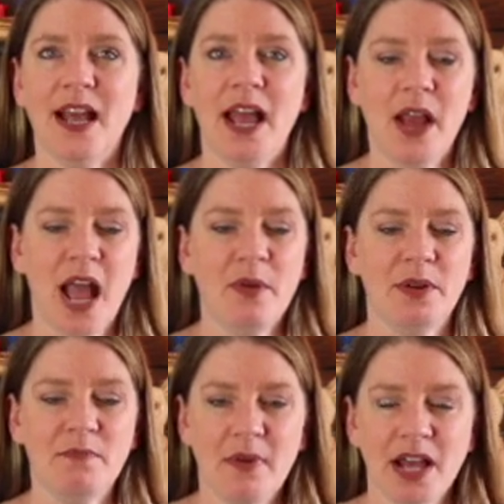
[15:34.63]
I
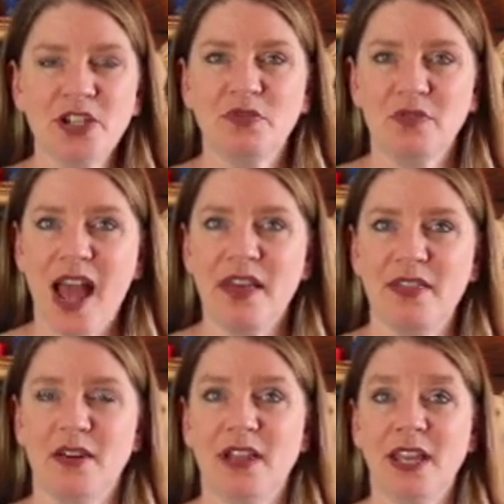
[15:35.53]
would much
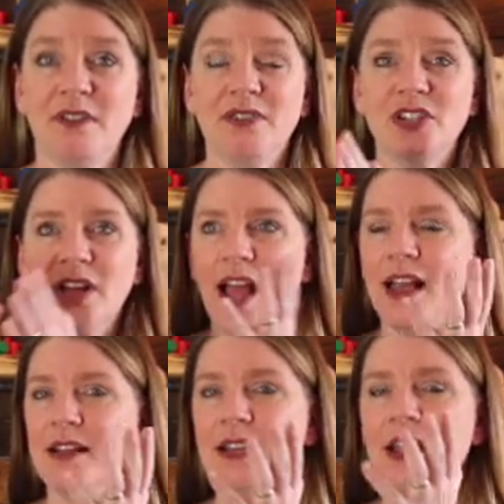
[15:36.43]
rather give the
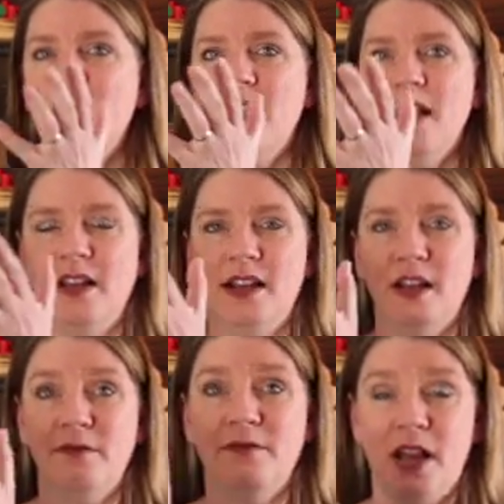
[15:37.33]
child
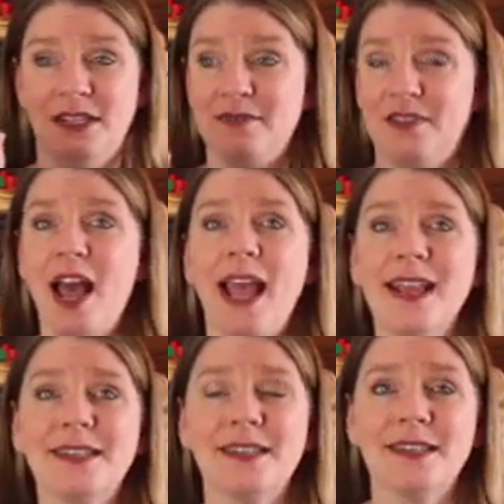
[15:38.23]
a
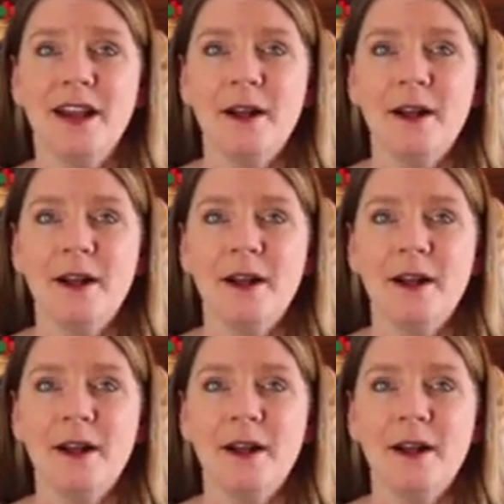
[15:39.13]
device